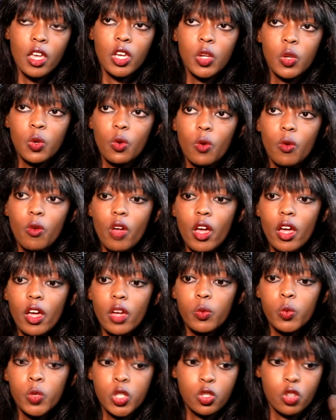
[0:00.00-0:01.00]

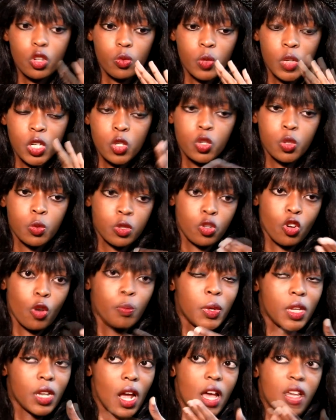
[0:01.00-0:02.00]
We need to
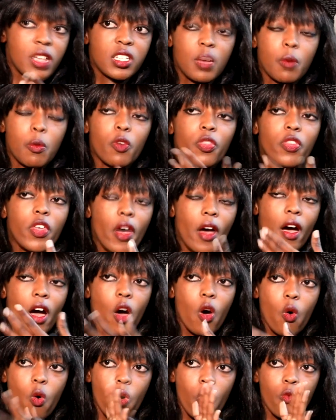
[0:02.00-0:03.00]
stop being asked about the
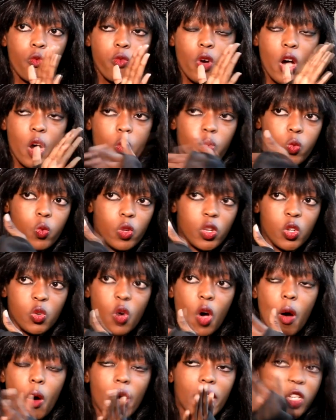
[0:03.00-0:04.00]
how of
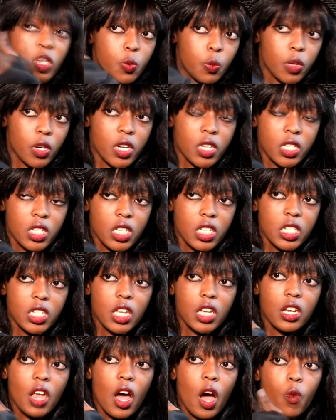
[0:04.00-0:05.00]
our experiences
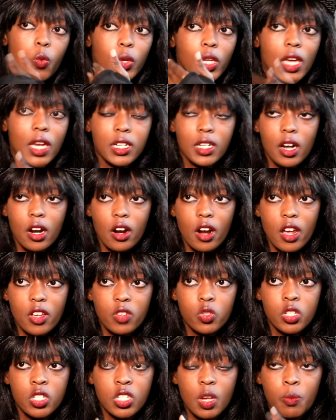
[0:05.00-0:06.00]
and how we get
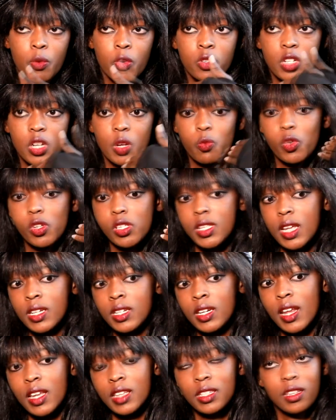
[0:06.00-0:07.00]
harassed. It's about time we
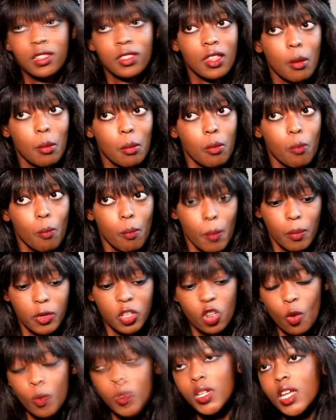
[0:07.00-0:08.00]
started asking the
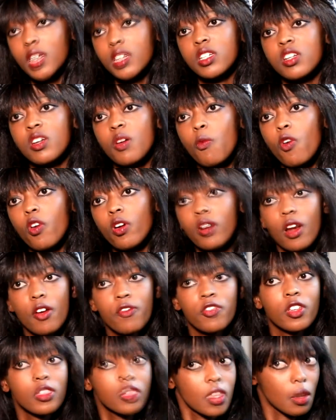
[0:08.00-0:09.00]
dominant
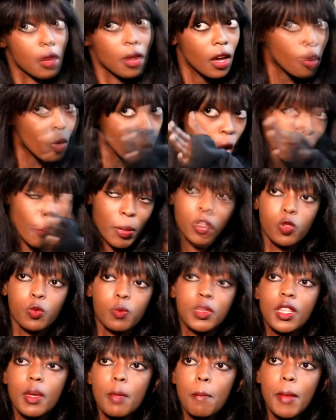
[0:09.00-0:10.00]
demographic, who happen to
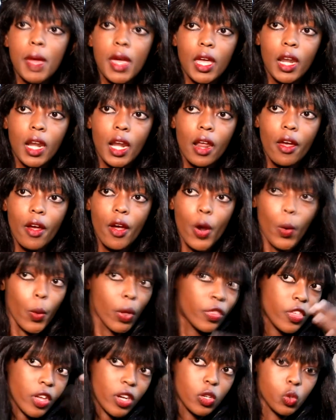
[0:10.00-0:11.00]
be the men,
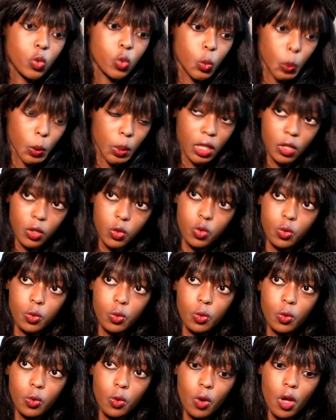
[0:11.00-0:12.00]
what they're doing
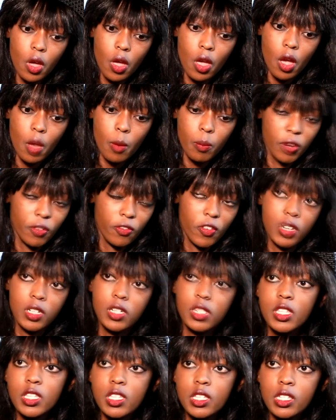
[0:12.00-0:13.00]
to
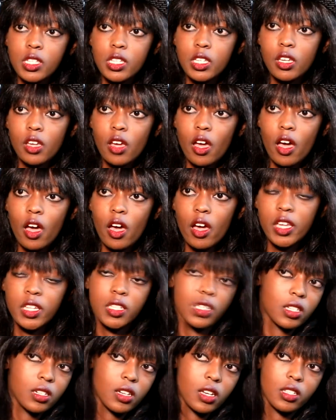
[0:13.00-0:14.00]
prevent these
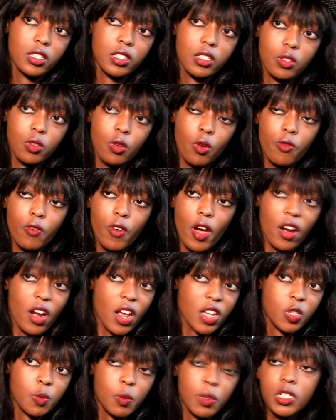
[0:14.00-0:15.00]
incidences of
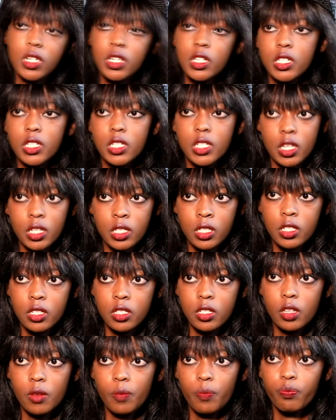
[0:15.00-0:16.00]
harassment and
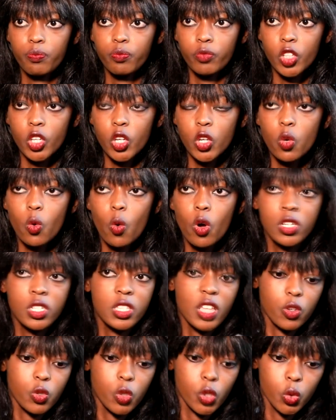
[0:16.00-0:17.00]
sexism, what
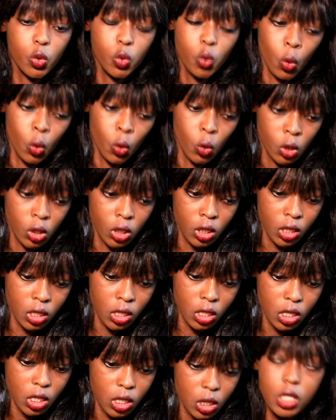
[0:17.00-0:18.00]
they're doing to
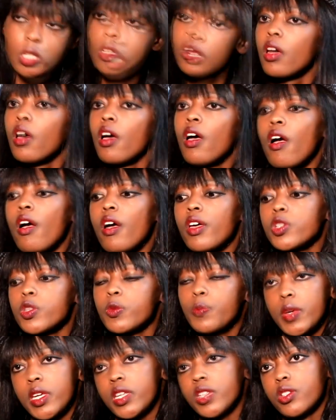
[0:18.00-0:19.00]
hold
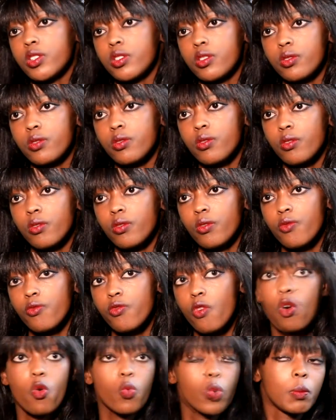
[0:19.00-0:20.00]
space
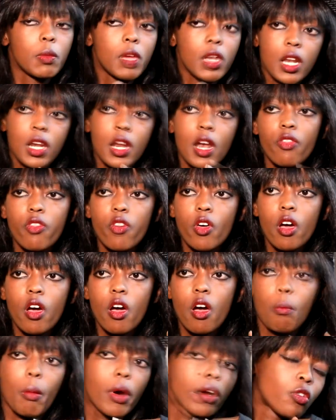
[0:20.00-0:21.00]
for women and
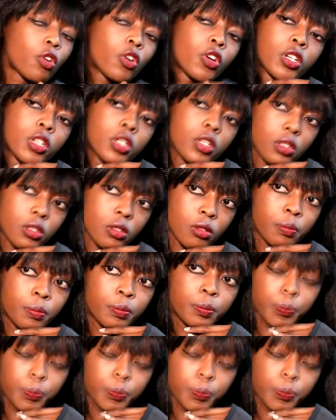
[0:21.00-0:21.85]
other minorities.